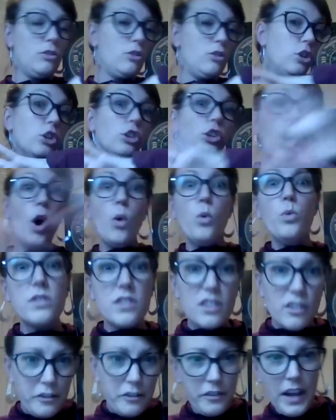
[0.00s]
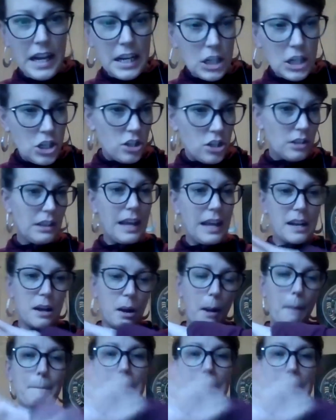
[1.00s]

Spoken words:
loads of fish, like a